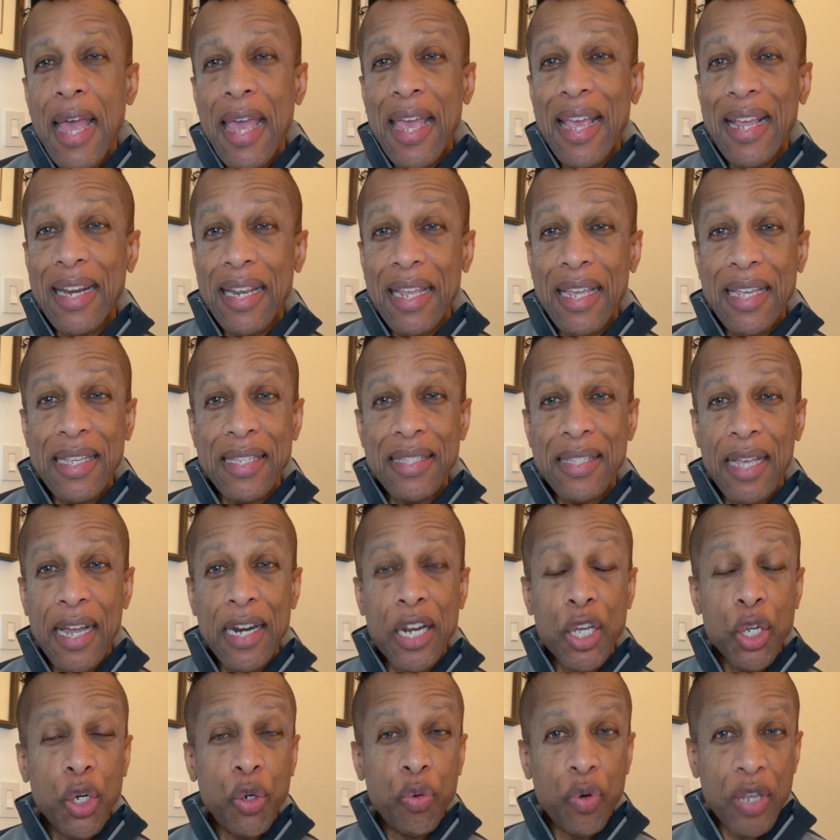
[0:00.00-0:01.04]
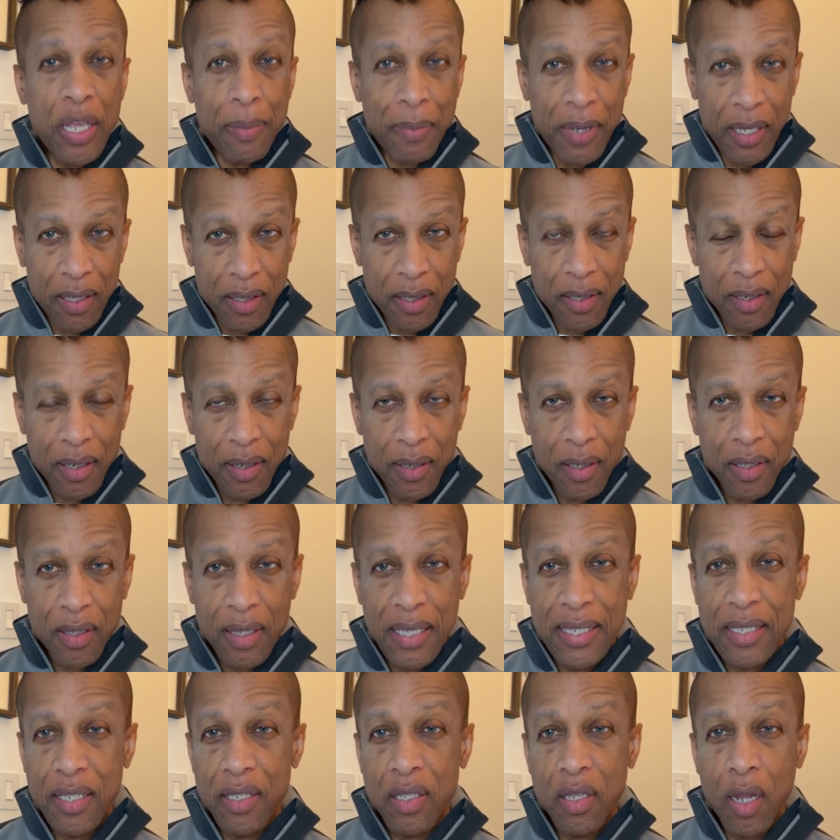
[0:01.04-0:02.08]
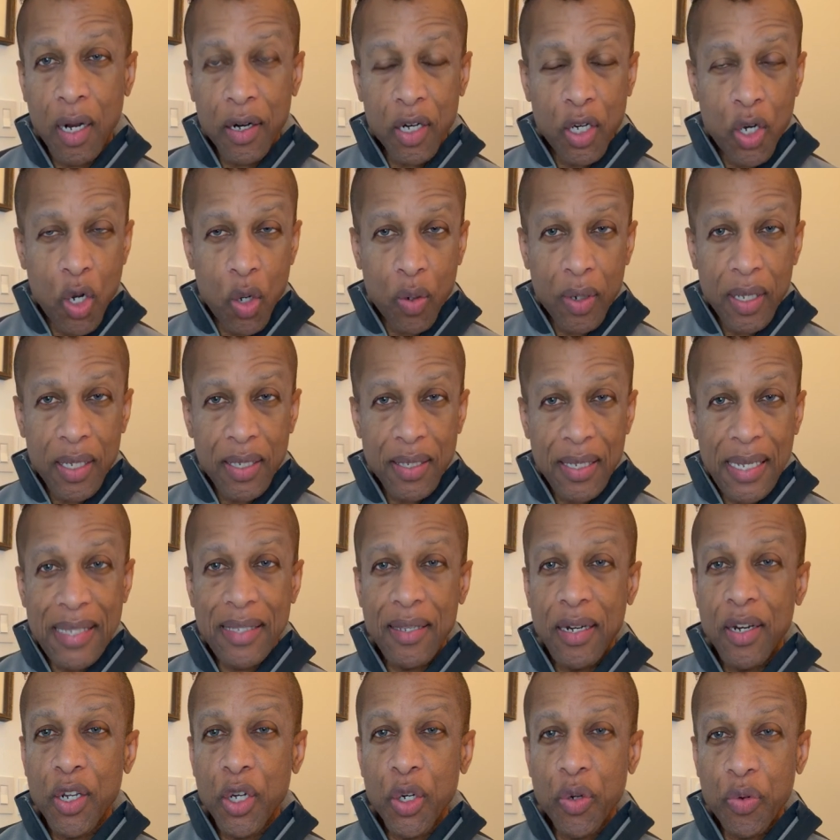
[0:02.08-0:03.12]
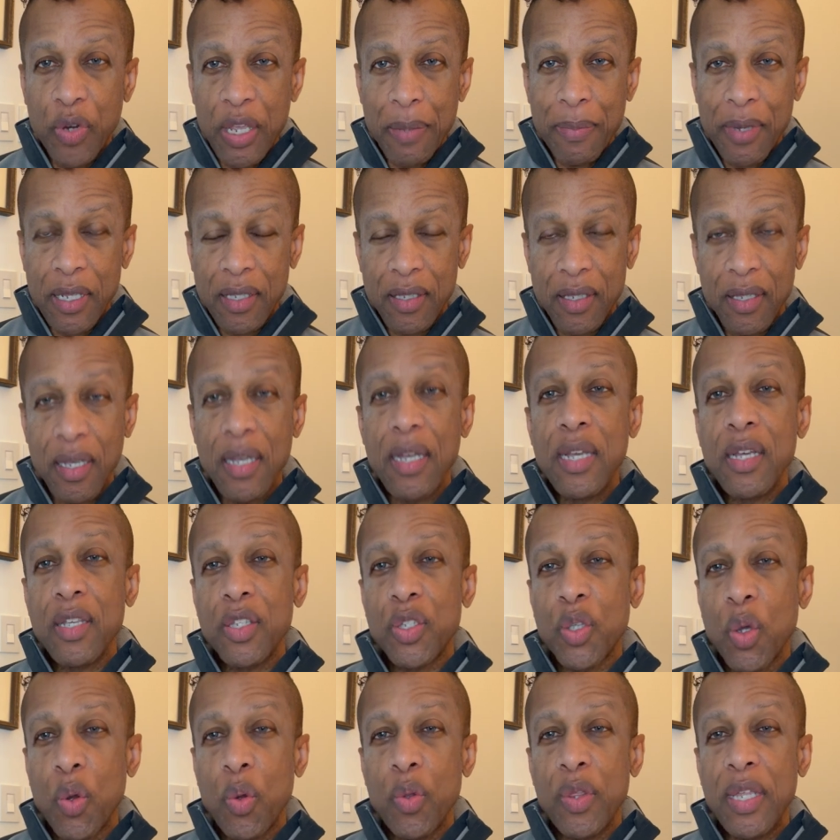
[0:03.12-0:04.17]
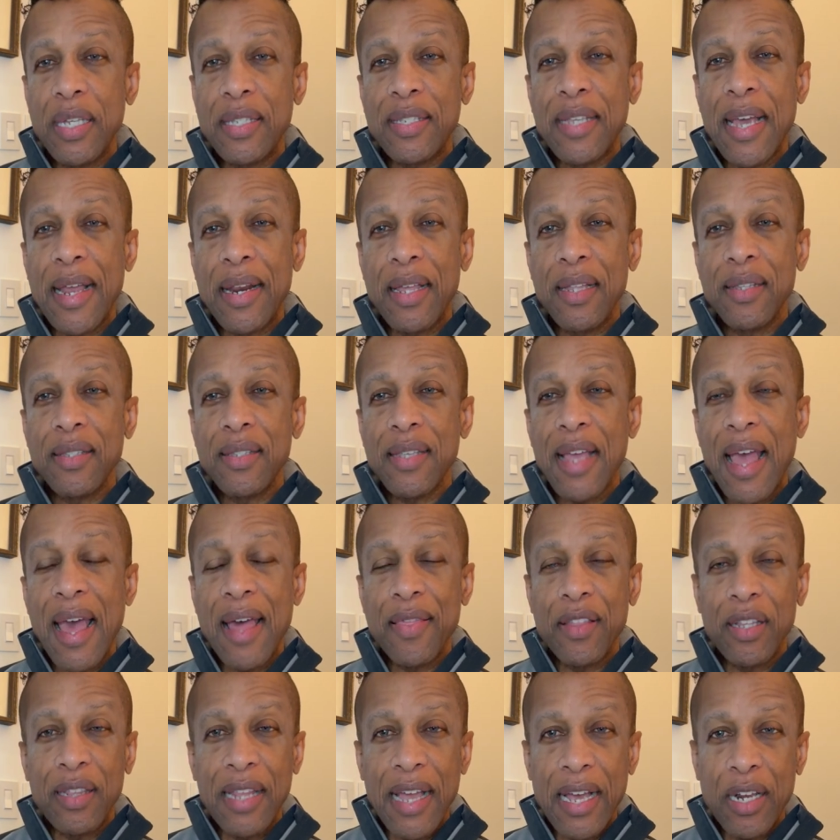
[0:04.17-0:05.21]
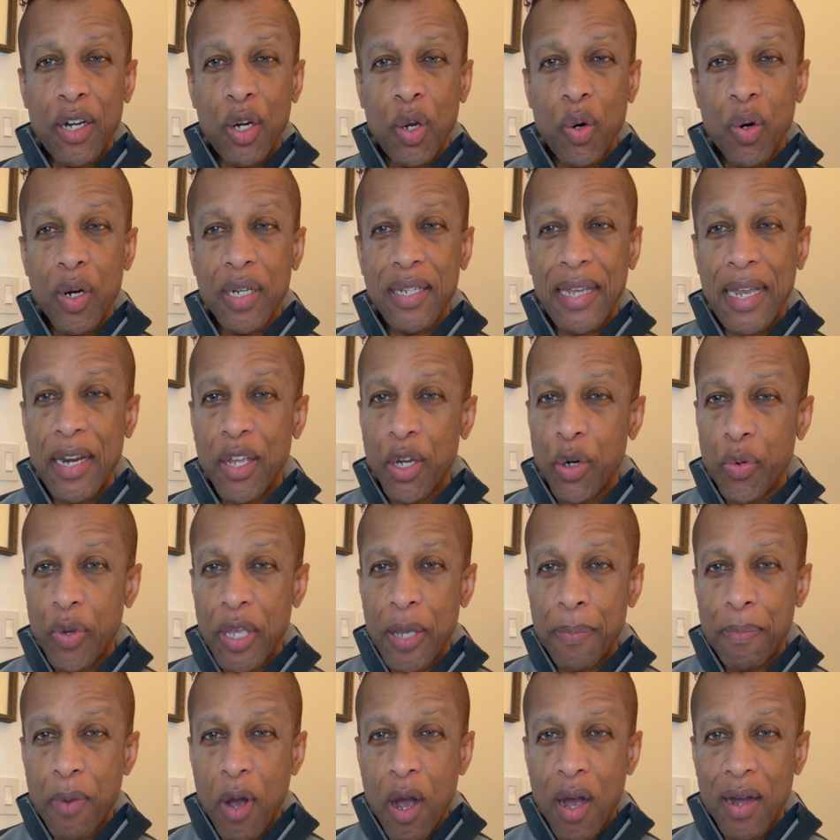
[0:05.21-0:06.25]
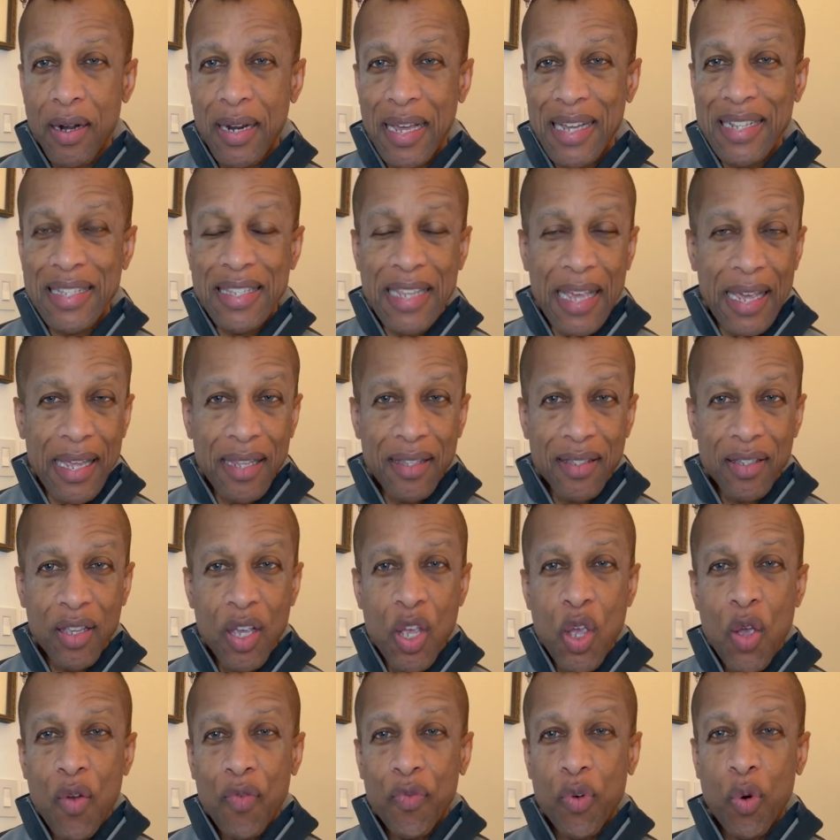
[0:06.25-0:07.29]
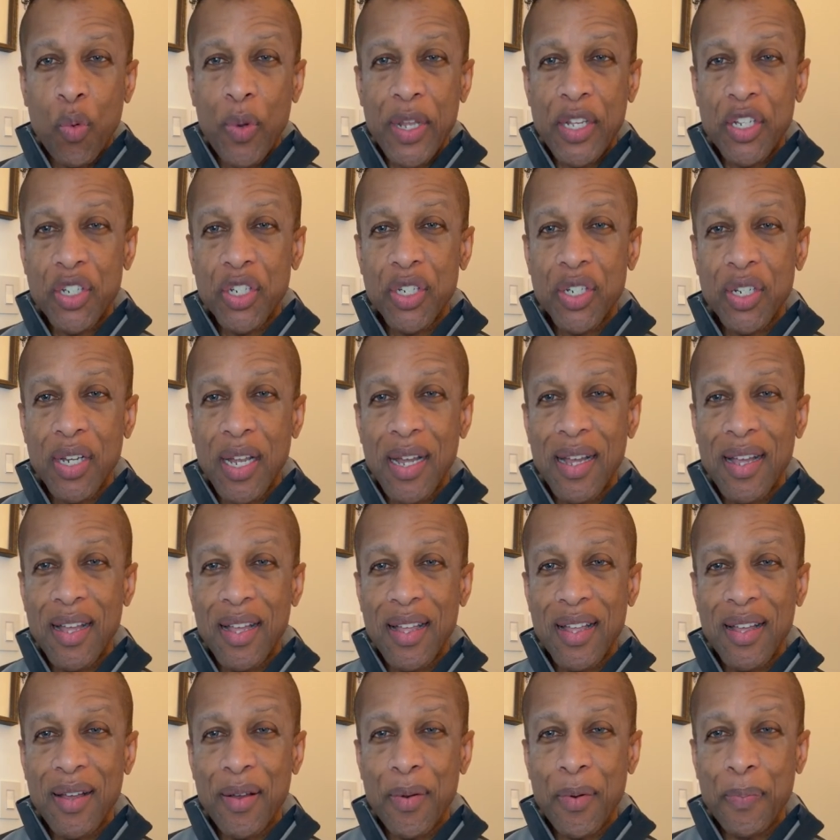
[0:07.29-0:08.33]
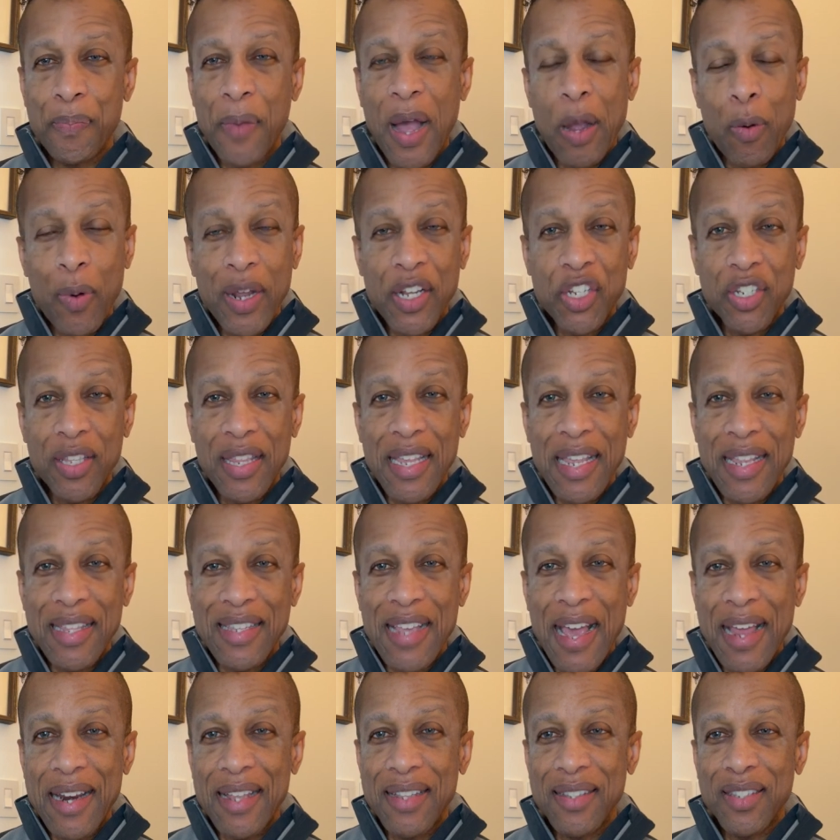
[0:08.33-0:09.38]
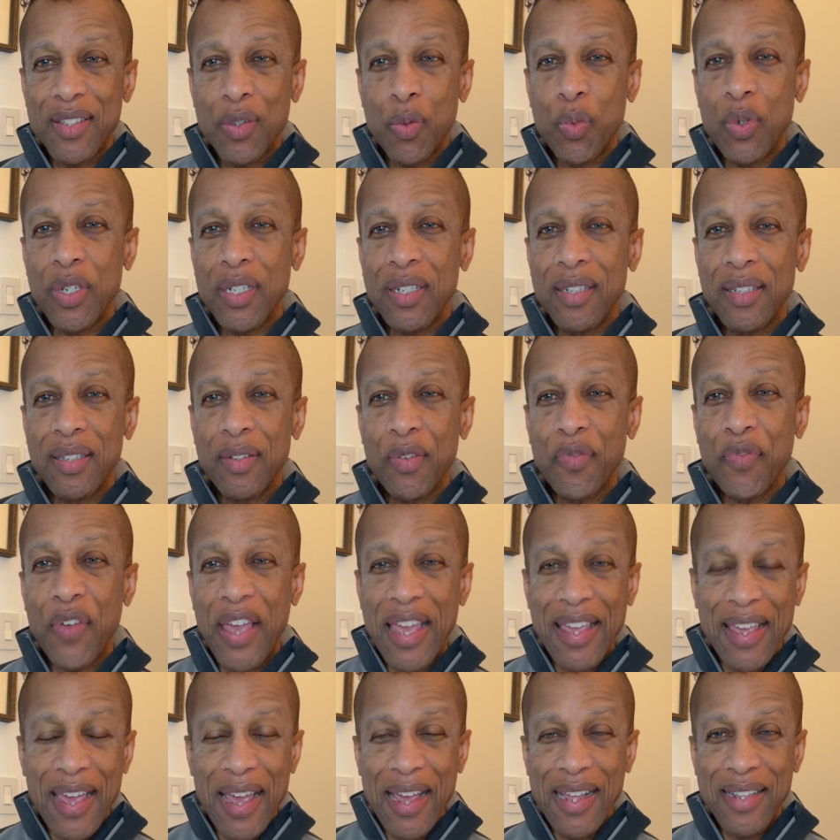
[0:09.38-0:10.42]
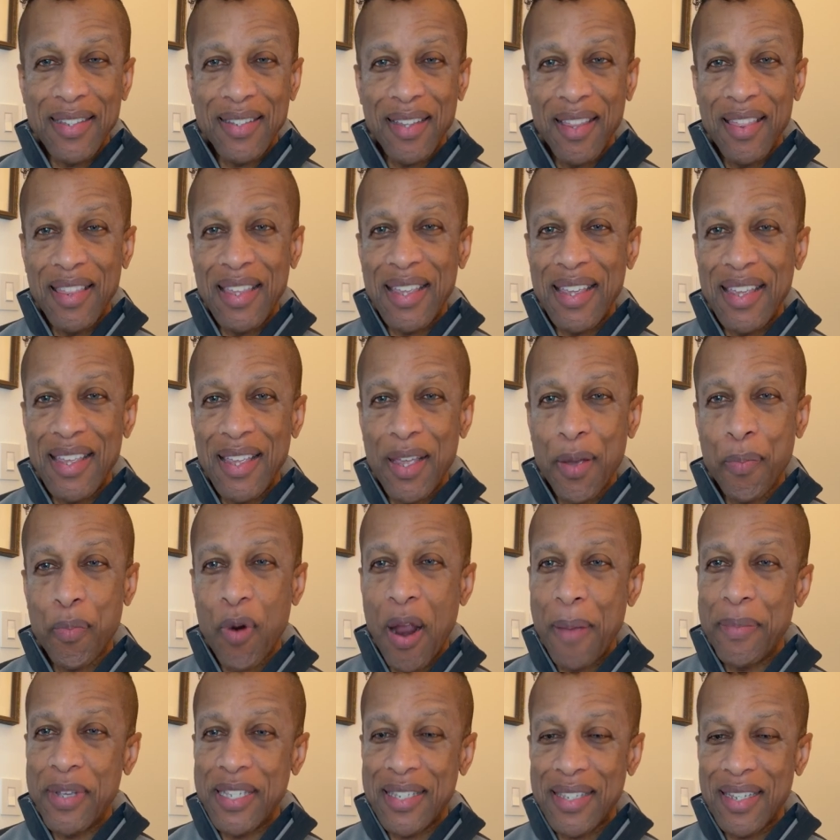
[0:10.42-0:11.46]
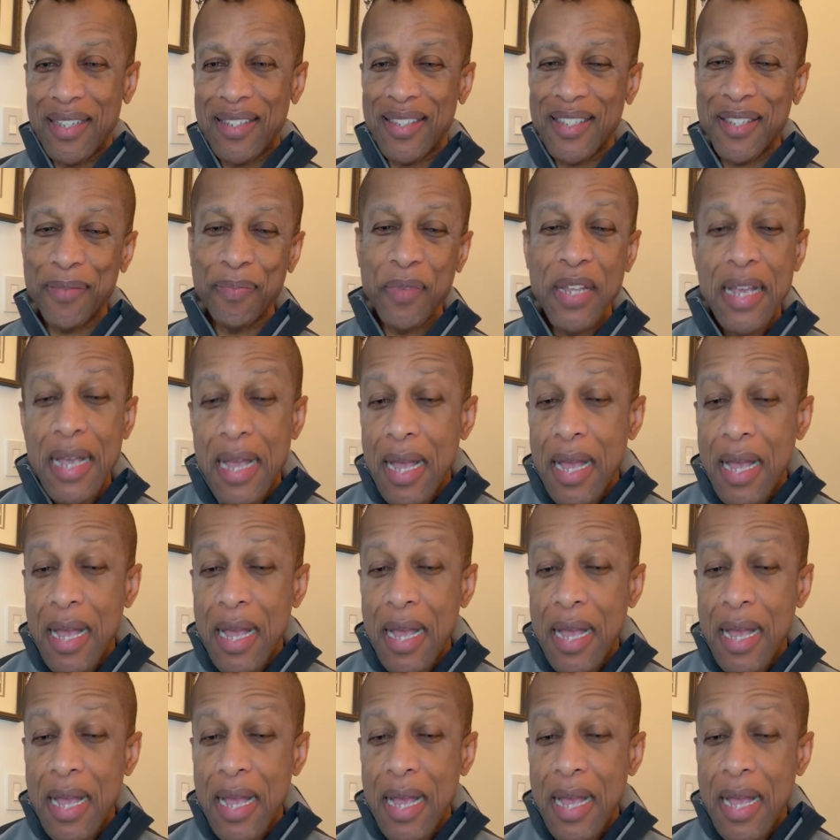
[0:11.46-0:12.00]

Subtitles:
It is an agreement. This is not a notice, it's an agreement. So the tenant and the landlord can agree upon a date for which, by which the tenant will vacate the premises.